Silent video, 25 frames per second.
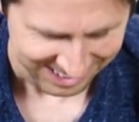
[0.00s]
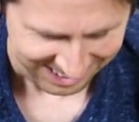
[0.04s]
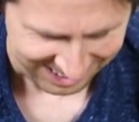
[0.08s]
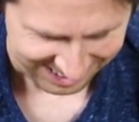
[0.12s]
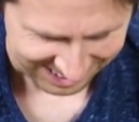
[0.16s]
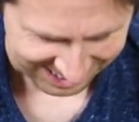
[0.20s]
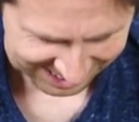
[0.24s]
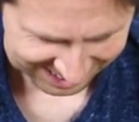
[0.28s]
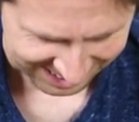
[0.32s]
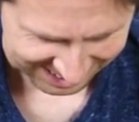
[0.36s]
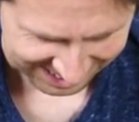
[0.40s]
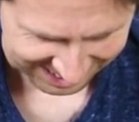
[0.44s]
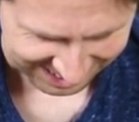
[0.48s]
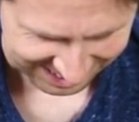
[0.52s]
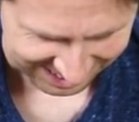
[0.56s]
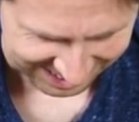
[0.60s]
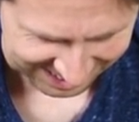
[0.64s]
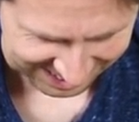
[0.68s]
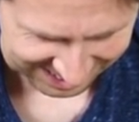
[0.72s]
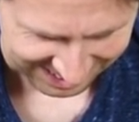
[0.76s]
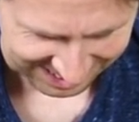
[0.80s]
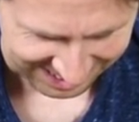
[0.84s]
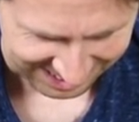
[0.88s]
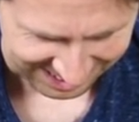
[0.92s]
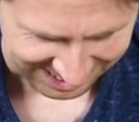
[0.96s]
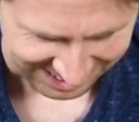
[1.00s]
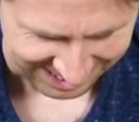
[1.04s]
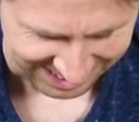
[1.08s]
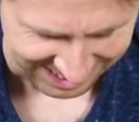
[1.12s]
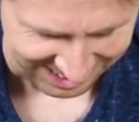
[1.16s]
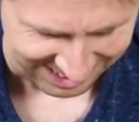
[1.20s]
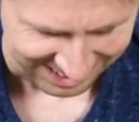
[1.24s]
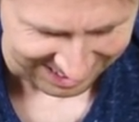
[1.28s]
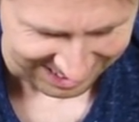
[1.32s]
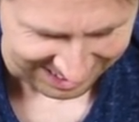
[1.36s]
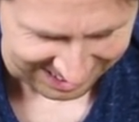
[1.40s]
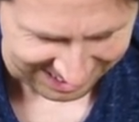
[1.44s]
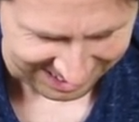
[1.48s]

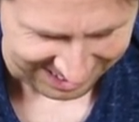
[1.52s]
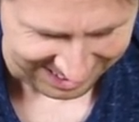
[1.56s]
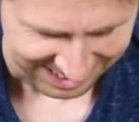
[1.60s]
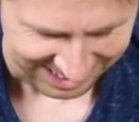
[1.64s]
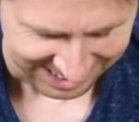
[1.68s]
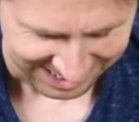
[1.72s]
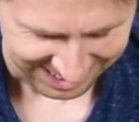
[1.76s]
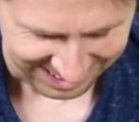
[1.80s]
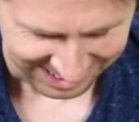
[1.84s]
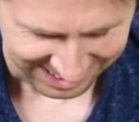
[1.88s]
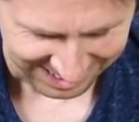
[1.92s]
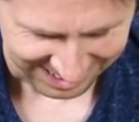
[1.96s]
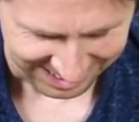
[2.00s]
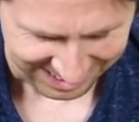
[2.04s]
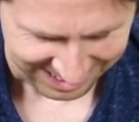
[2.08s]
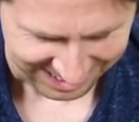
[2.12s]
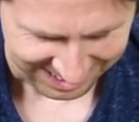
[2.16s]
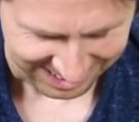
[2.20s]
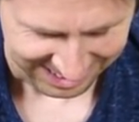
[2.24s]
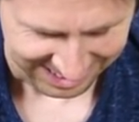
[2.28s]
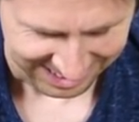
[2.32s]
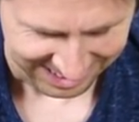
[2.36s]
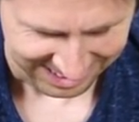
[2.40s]
No one is speaking in this clip.